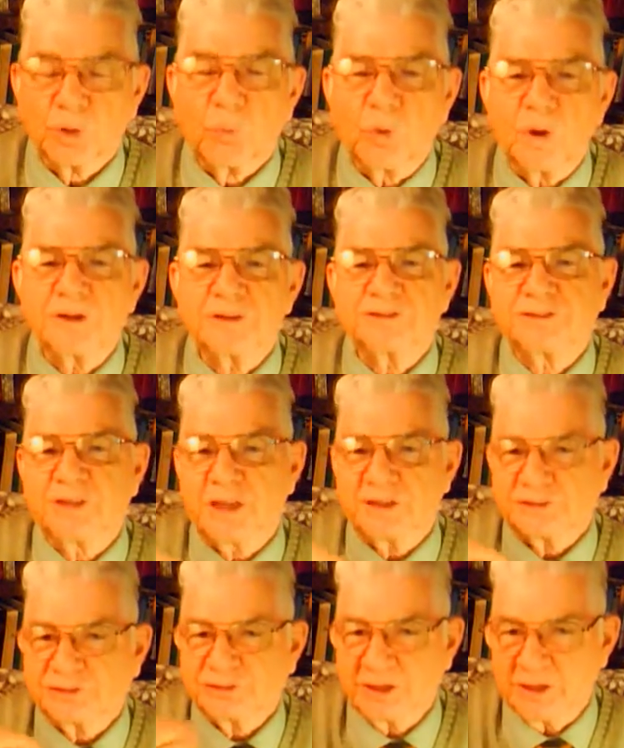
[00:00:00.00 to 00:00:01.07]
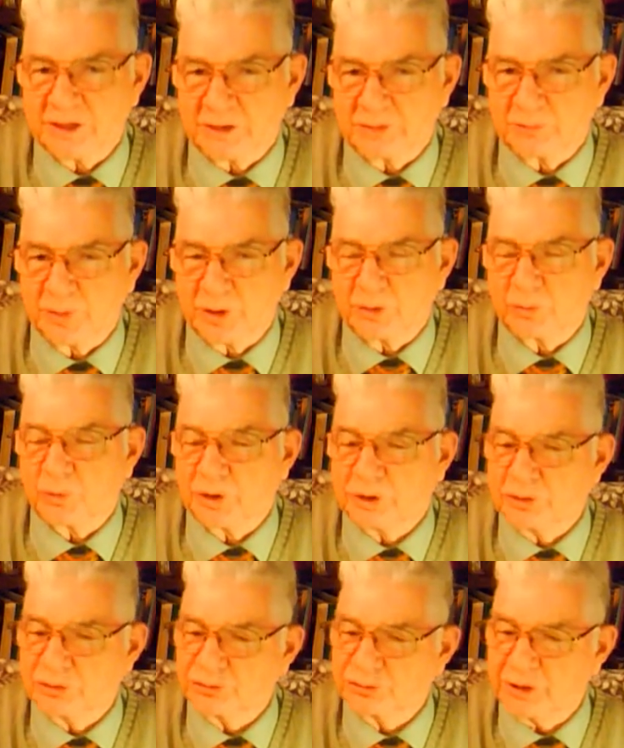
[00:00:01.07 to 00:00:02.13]
What is that saying, Peter?
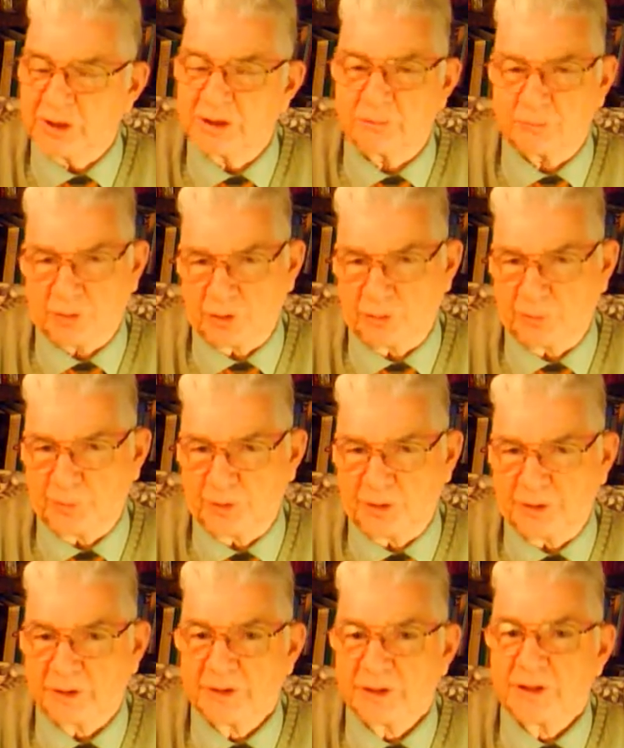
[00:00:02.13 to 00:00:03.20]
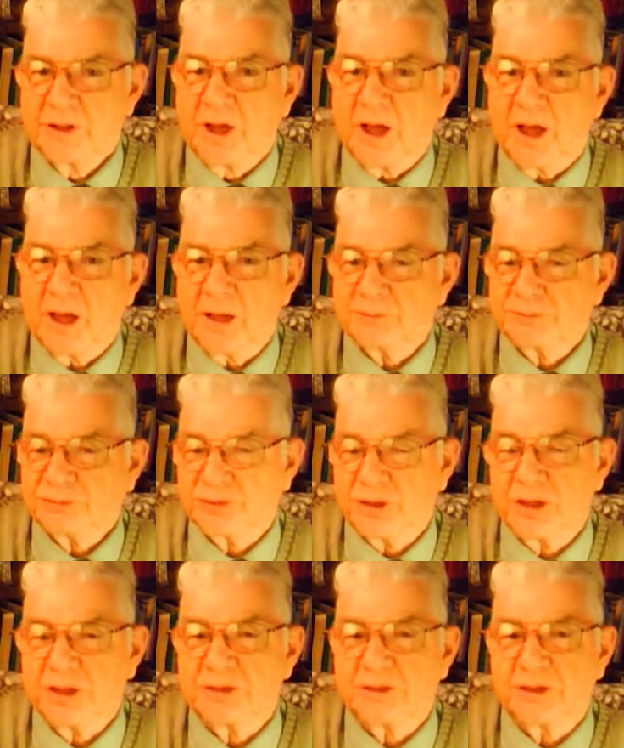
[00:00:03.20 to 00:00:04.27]
What are you saying, Brother Peter? I'm
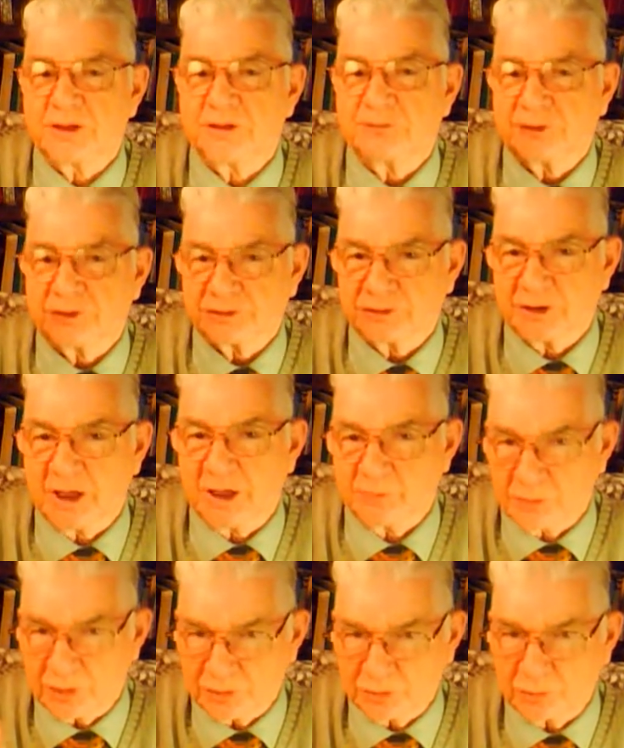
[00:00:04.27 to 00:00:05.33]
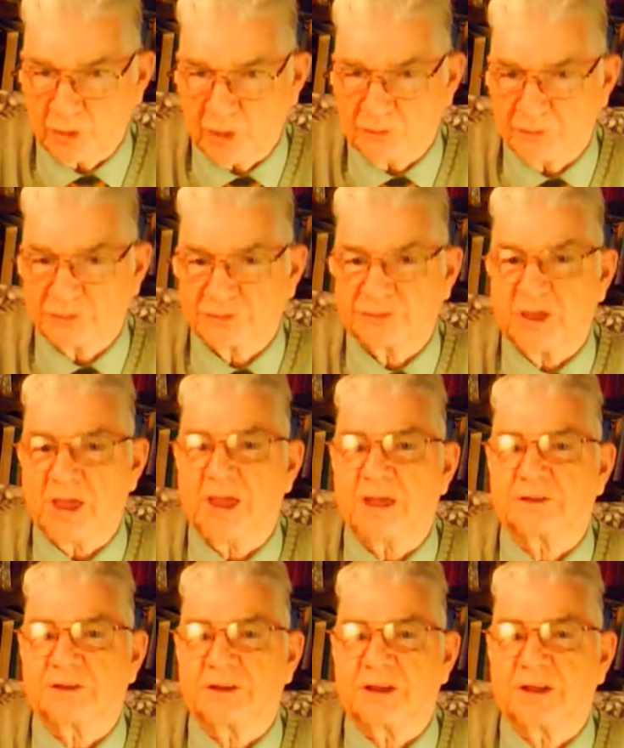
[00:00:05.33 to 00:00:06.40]
saying that if it is 9 by 12
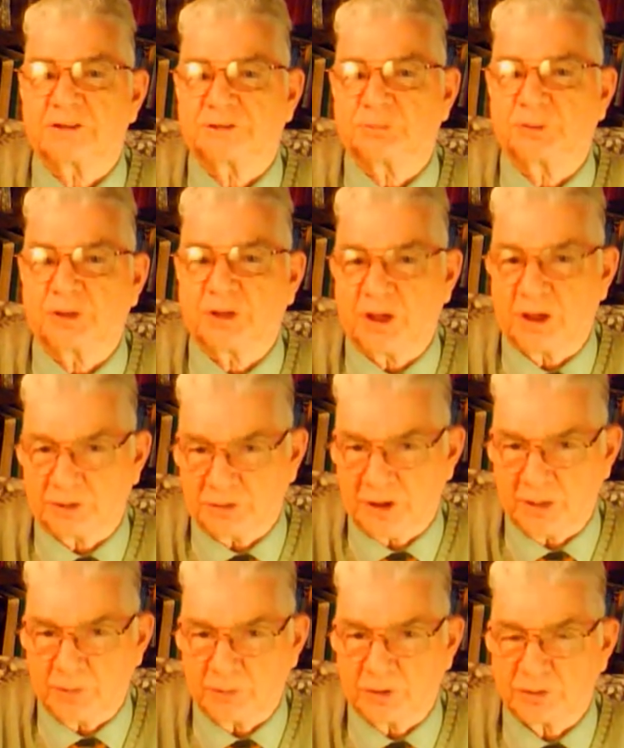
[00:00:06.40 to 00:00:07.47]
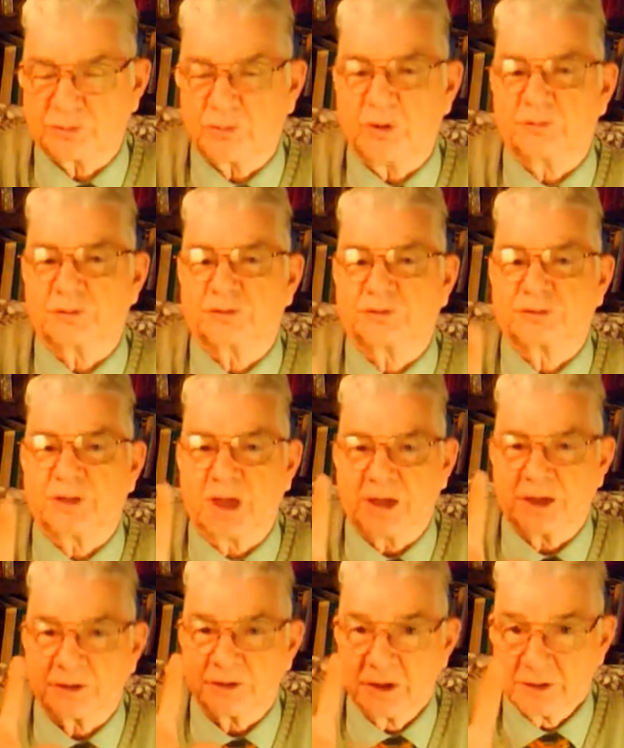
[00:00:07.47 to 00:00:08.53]
exact, it has to be cut 9 by 12
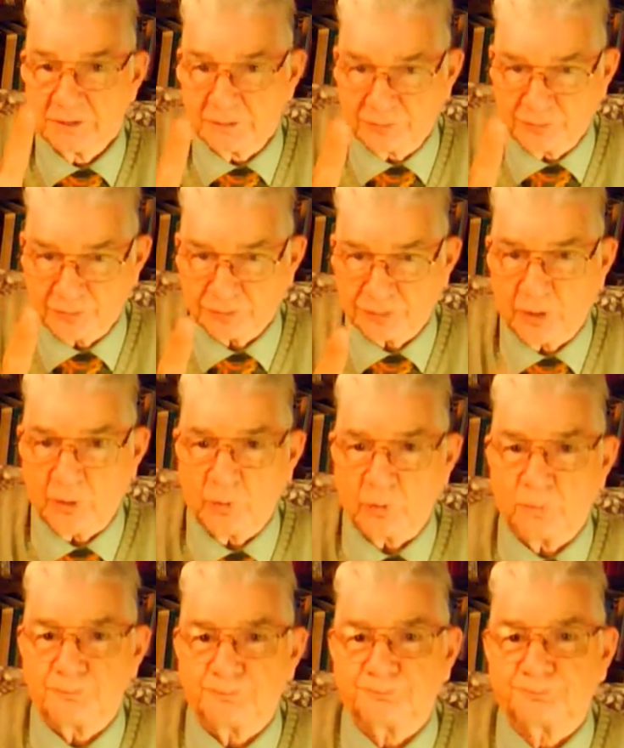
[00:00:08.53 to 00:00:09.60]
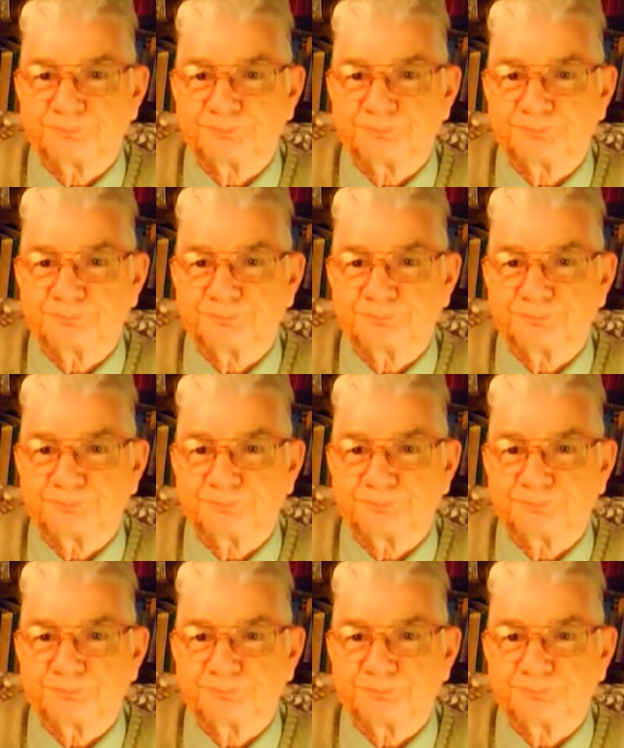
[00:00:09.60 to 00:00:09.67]
exact to fit the hole.